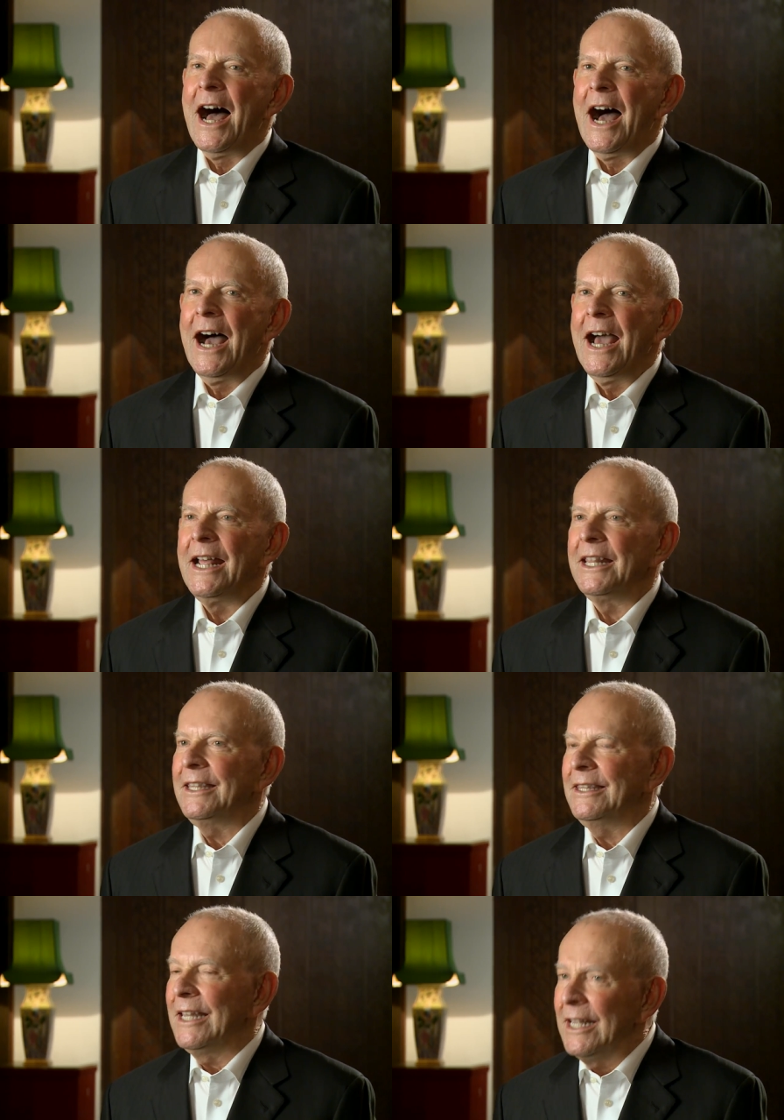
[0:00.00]
I
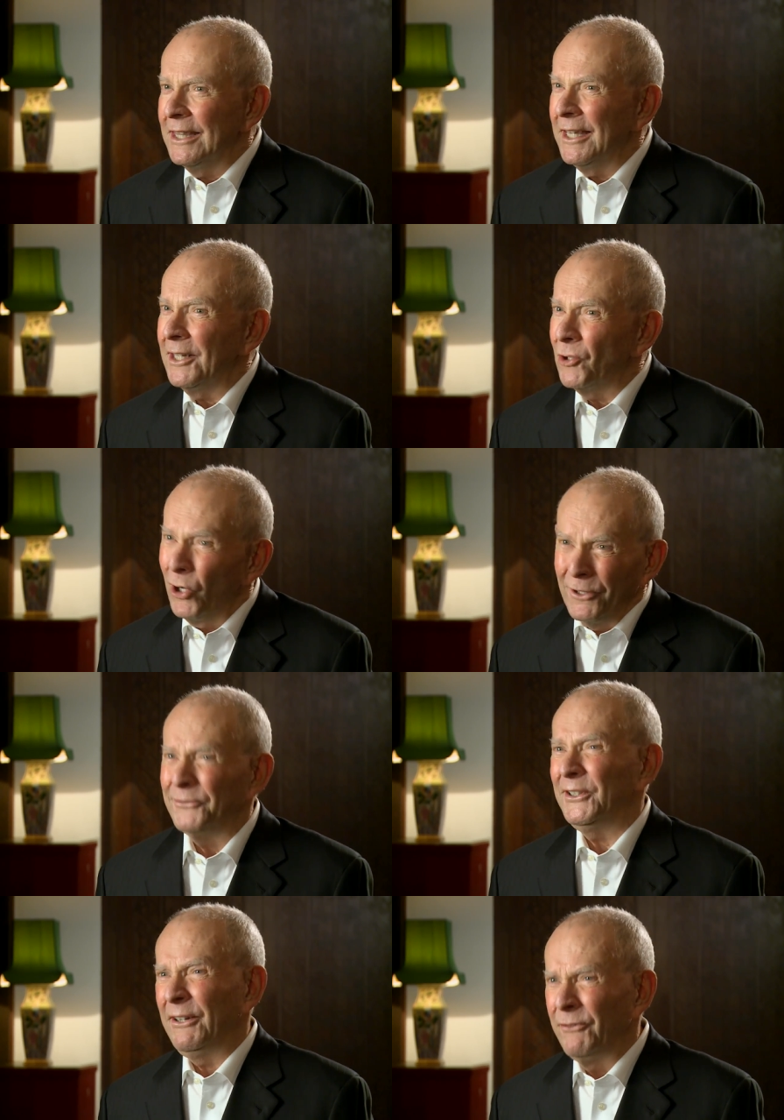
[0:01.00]
think that
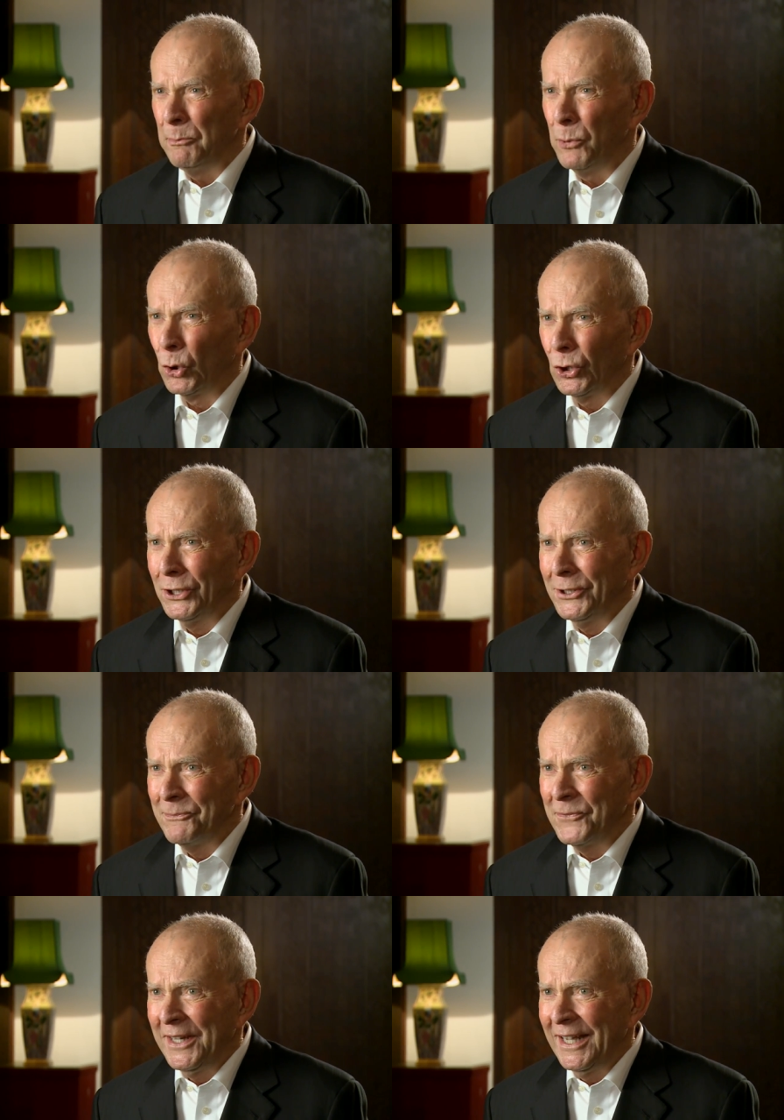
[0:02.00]
after every book,
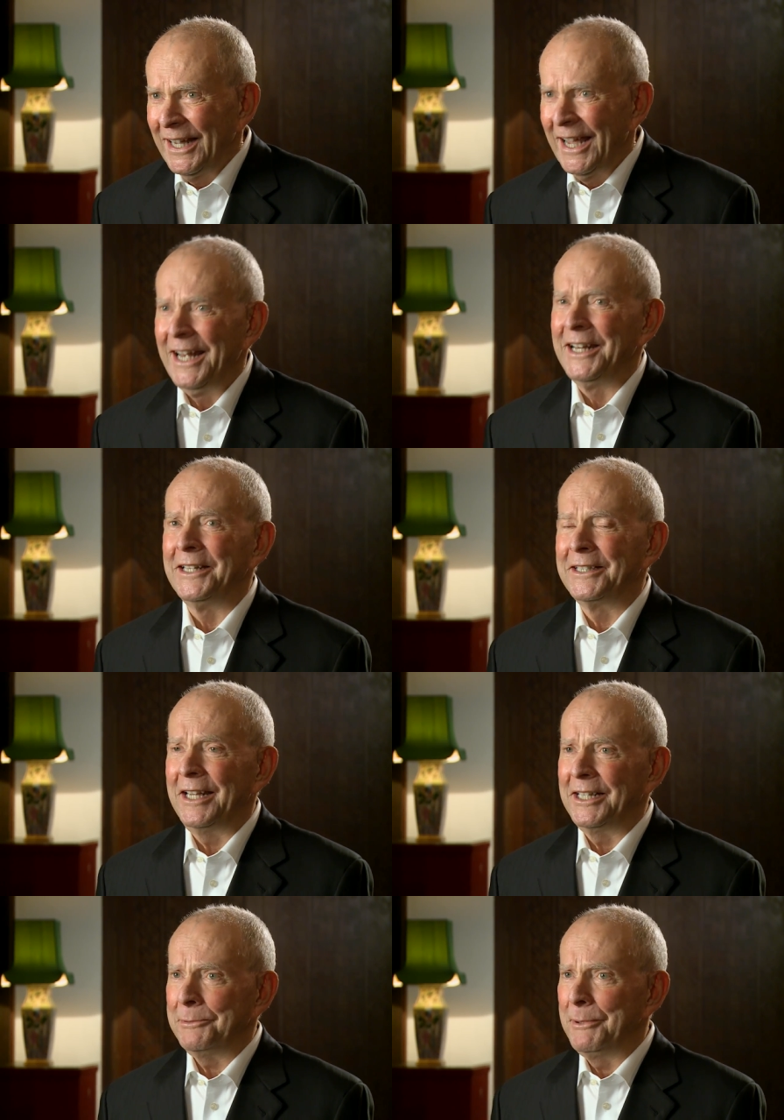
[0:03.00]
and it
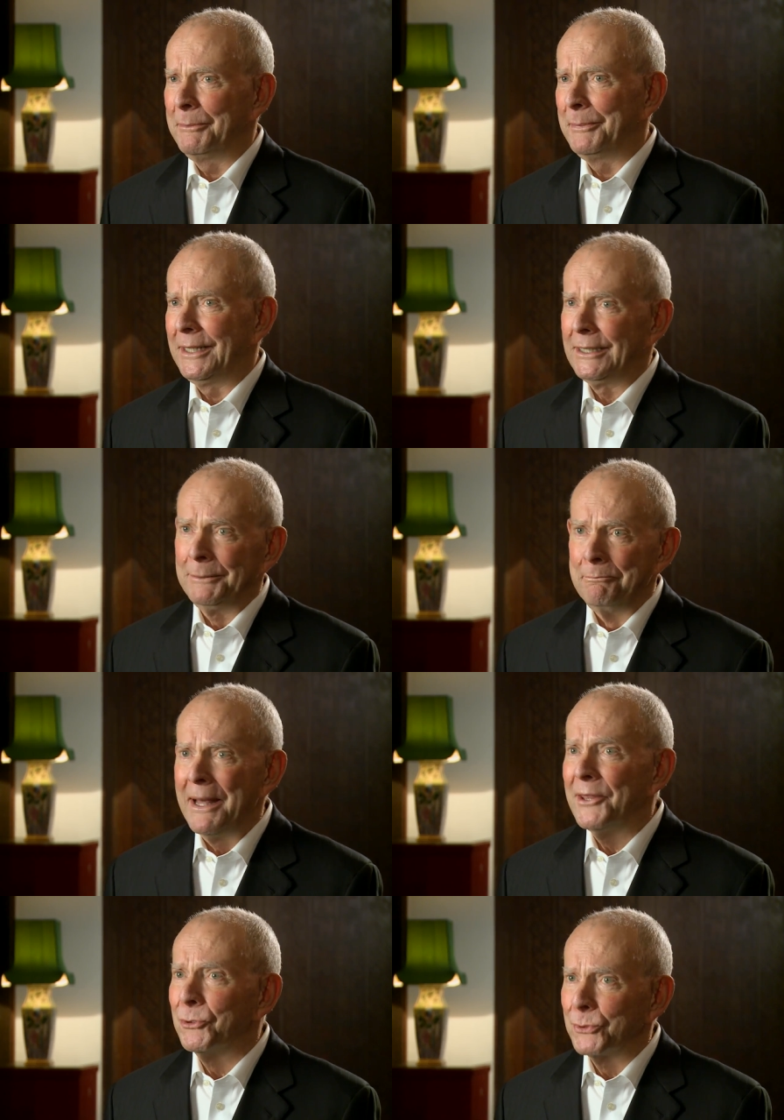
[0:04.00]
takes me about a
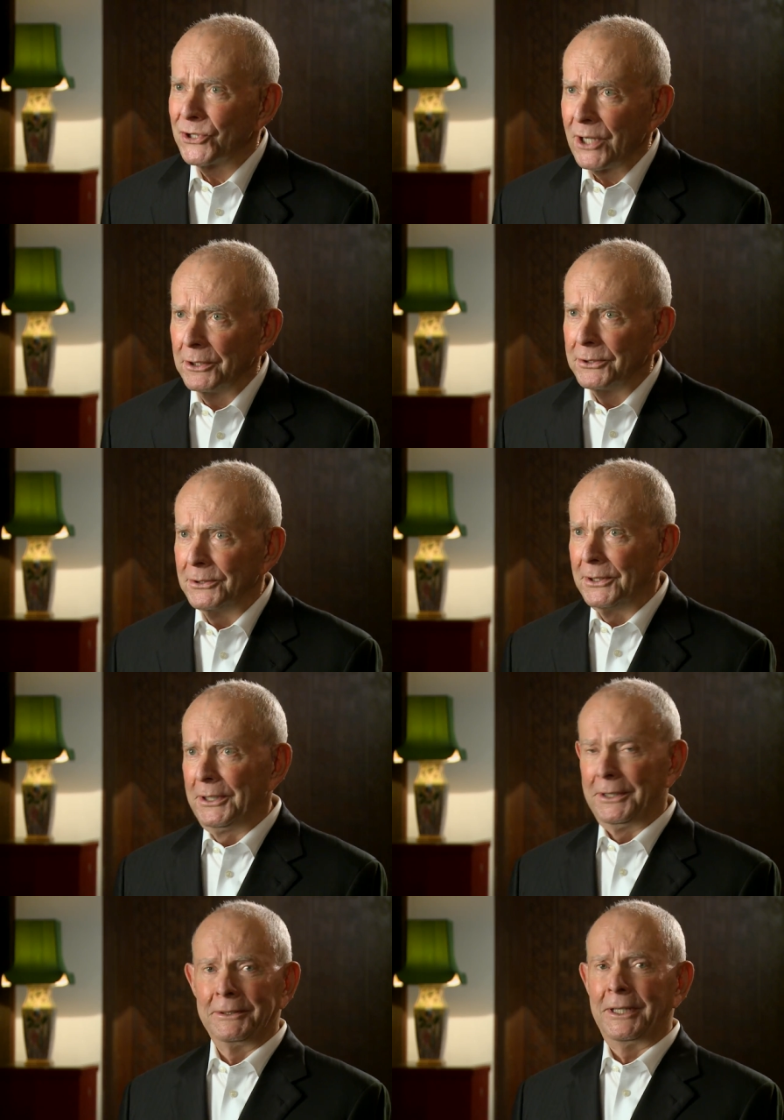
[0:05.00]
month or so to
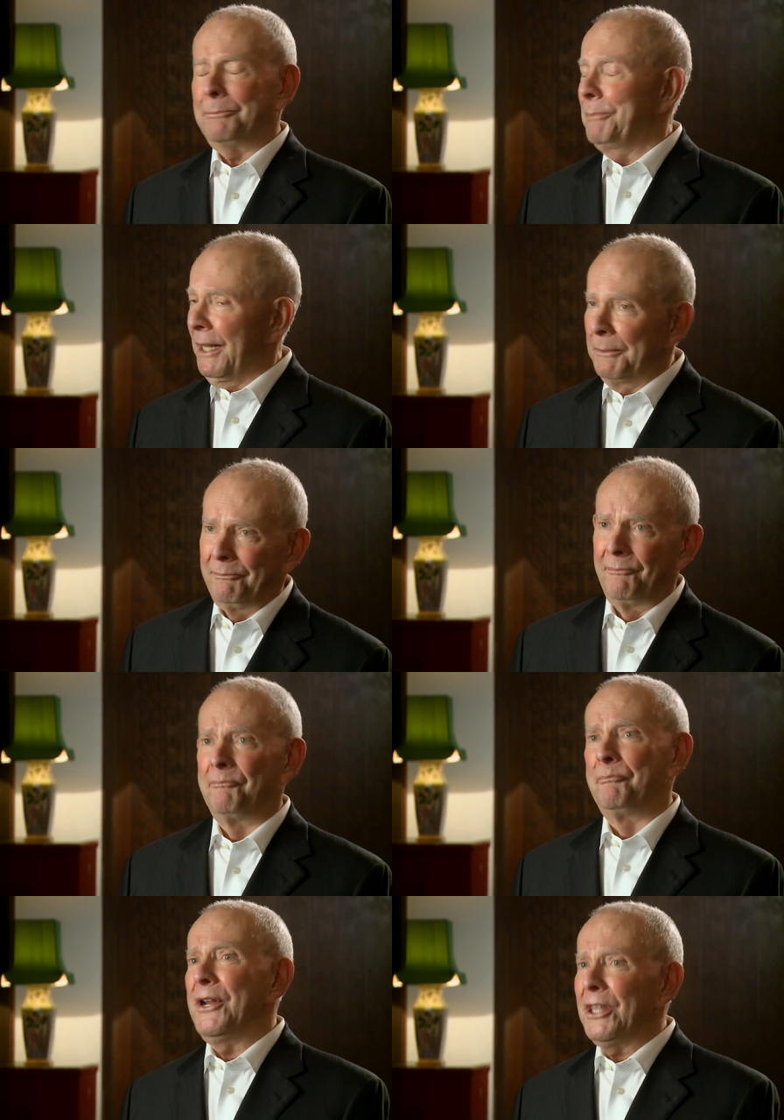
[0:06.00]
get my
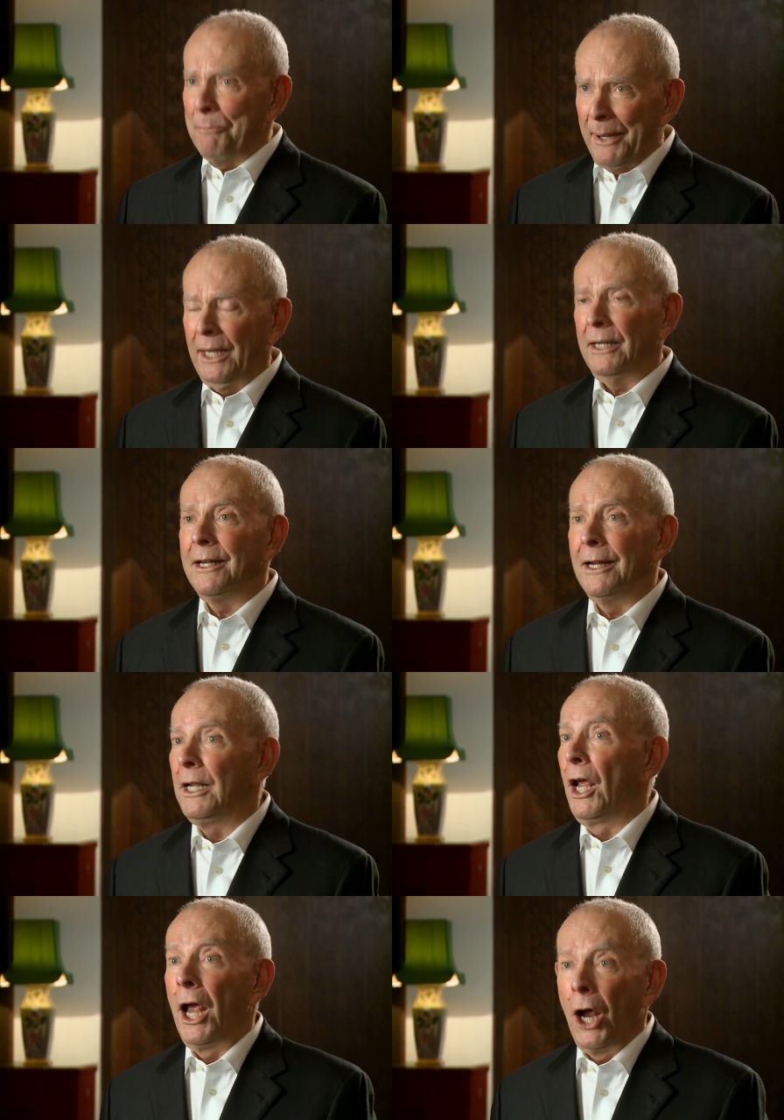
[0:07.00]
breath back, and then,
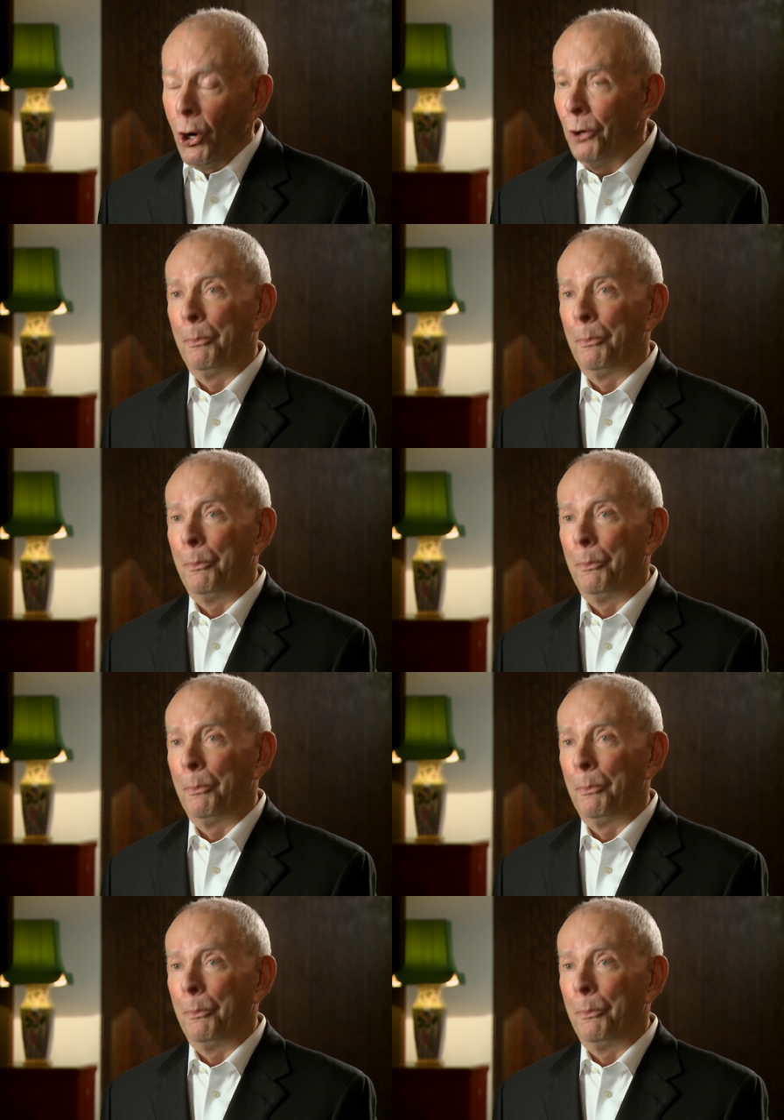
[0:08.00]
oh